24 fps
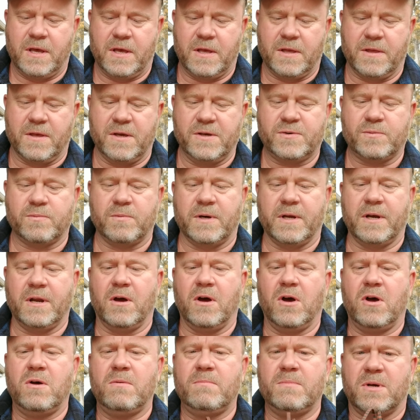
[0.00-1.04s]
This one
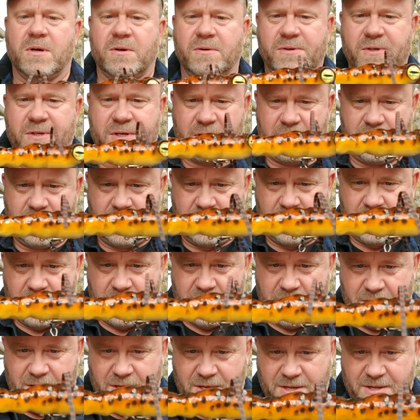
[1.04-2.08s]
almost
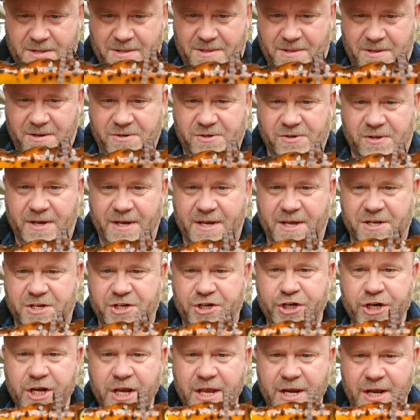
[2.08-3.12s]
looks like a
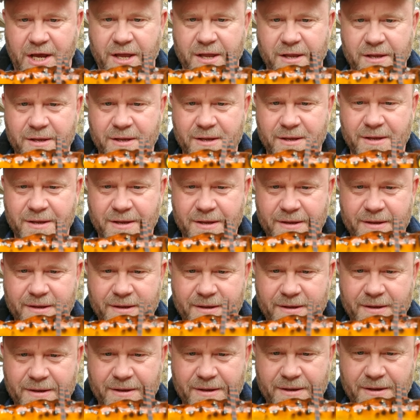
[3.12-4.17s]
cheetah.
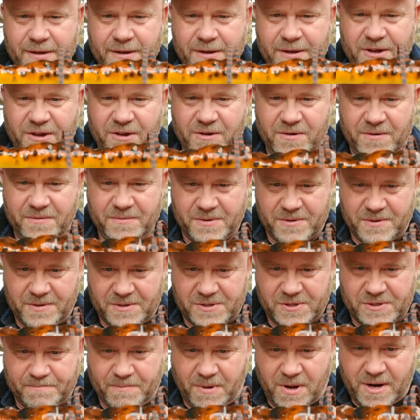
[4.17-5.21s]
A
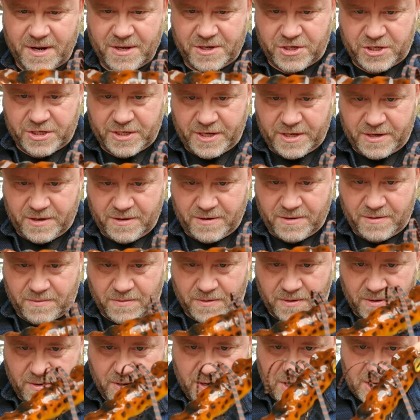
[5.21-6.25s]
spotted cheetah,
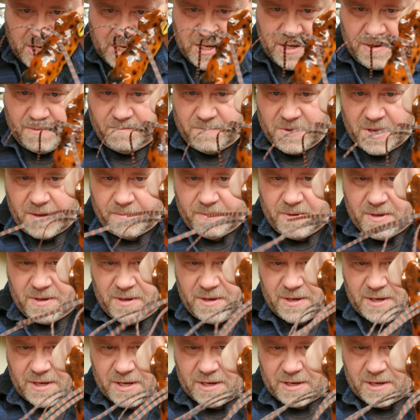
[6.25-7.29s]
or maybe